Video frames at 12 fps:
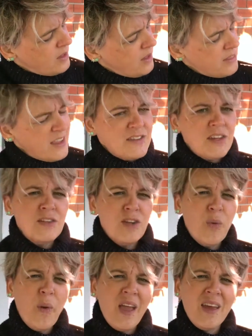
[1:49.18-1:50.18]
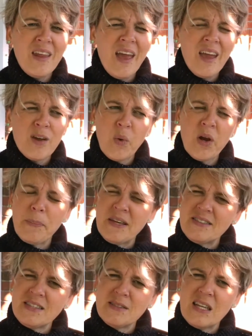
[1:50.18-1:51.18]
They say, no way in heck, we're
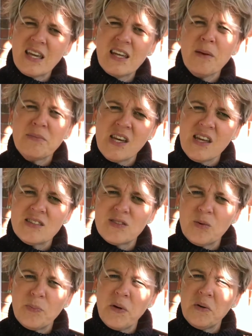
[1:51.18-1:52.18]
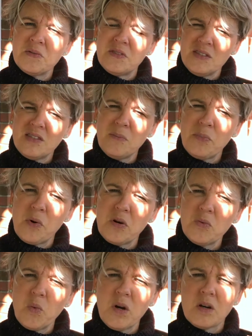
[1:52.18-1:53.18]
busy digging up dinosaur bones. This is
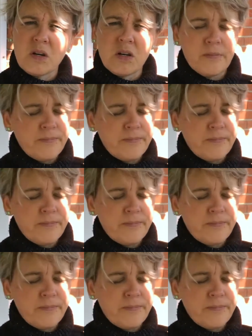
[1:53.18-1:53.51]
important work.